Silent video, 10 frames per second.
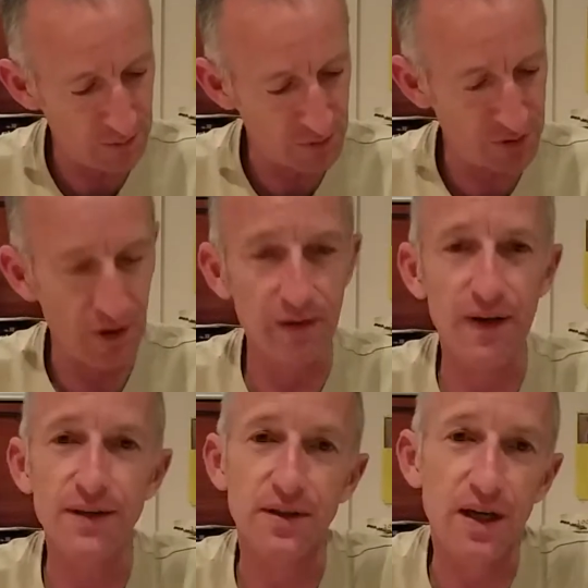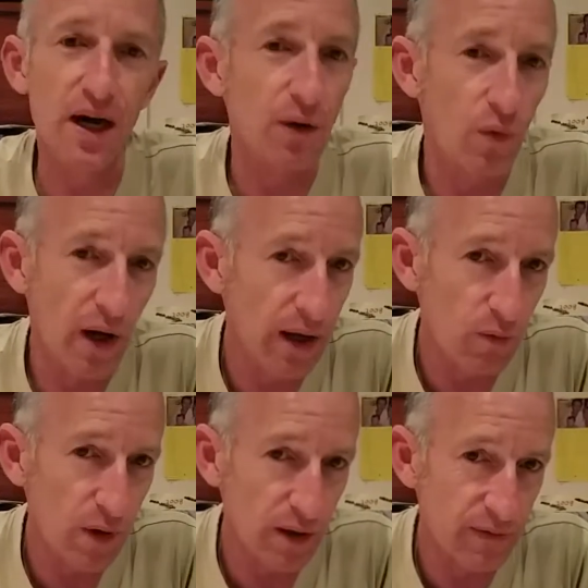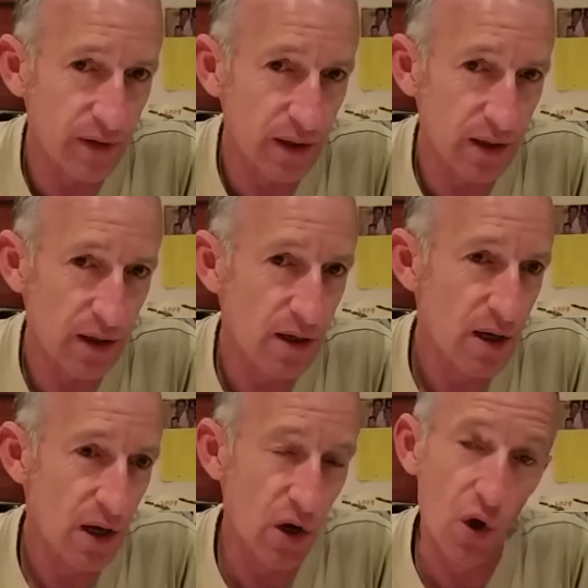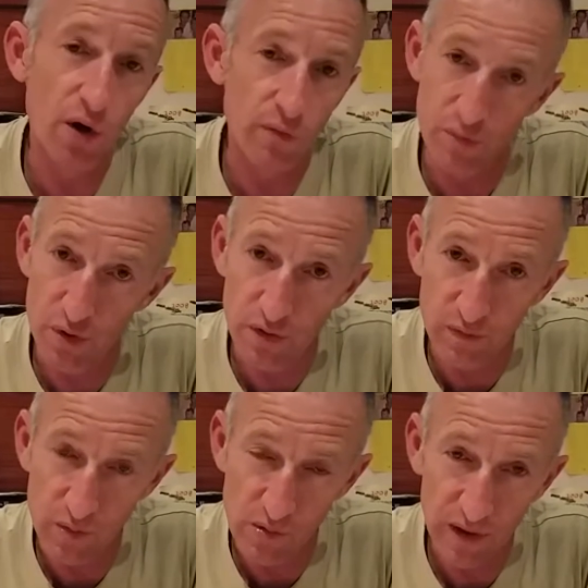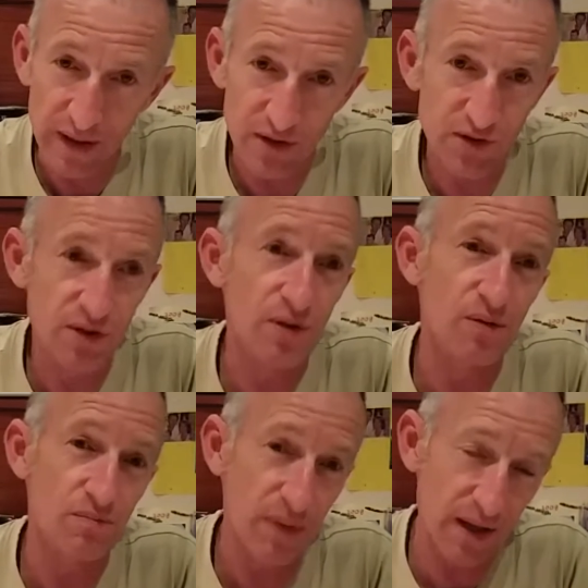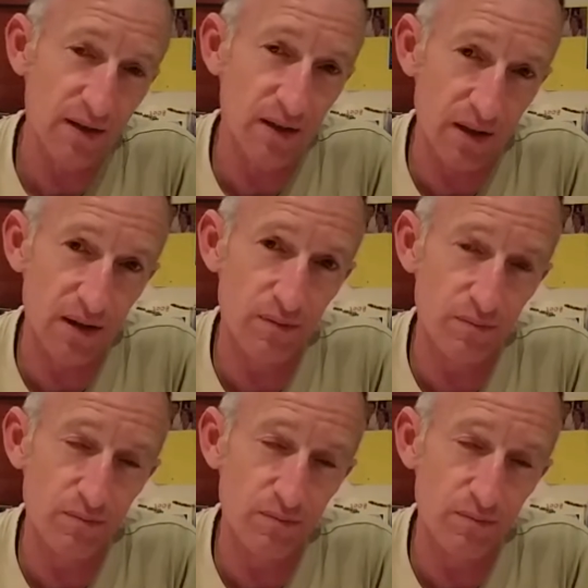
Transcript: so I've had to cut away one of the non-removable links to make the